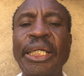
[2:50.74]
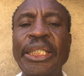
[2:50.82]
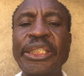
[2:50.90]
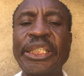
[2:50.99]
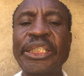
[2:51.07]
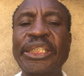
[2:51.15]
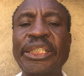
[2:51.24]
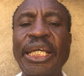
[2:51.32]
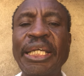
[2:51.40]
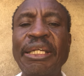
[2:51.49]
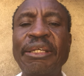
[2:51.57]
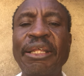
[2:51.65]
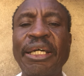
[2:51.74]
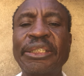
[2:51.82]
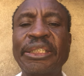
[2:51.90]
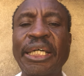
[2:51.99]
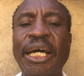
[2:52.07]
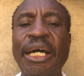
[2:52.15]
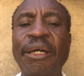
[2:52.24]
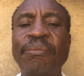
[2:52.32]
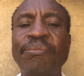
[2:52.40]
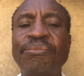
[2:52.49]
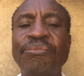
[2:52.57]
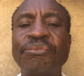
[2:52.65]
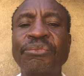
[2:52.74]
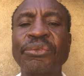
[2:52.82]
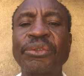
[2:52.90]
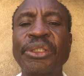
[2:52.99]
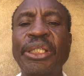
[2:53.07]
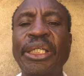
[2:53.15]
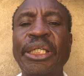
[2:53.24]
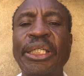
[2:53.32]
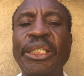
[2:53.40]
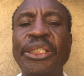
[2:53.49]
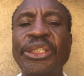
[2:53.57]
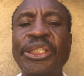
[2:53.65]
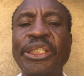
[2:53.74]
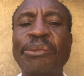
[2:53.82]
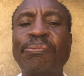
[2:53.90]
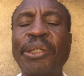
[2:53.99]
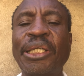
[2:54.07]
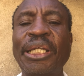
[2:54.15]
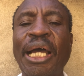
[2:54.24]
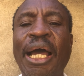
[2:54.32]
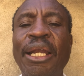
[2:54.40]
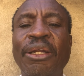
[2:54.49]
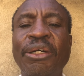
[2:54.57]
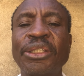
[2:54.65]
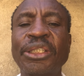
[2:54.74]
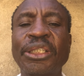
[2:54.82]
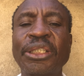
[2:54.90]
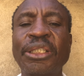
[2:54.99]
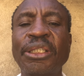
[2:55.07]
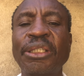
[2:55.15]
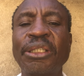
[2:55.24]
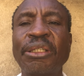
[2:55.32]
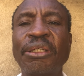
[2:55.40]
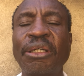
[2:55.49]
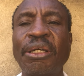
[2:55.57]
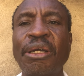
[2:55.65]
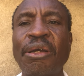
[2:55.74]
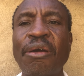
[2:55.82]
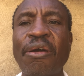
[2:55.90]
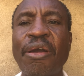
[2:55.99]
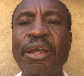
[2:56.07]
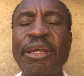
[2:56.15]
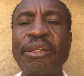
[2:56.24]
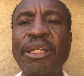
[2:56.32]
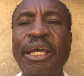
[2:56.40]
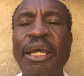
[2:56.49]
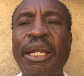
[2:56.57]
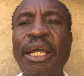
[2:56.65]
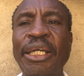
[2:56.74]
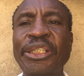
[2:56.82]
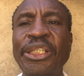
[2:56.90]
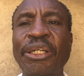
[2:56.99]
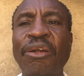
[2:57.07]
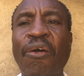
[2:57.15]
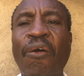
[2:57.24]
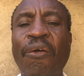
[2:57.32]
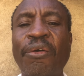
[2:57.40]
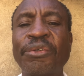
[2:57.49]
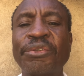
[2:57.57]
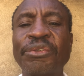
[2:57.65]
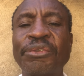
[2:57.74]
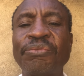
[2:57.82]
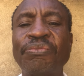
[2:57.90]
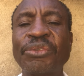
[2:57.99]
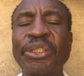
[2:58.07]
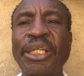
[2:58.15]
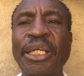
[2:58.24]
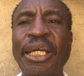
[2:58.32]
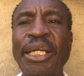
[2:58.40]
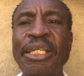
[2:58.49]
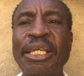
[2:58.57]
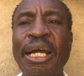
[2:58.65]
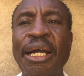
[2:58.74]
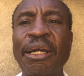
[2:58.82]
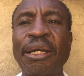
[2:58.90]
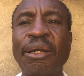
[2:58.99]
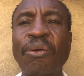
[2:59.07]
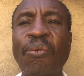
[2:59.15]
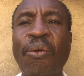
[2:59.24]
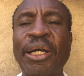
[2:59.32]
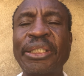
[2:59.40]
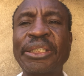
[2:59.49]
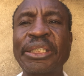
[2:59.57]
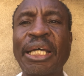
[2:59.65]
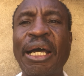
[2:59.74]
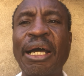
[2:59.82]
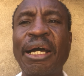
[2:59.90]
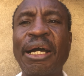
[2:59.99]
she said that uh, she spent a lot in the election of Kenya Kwanza,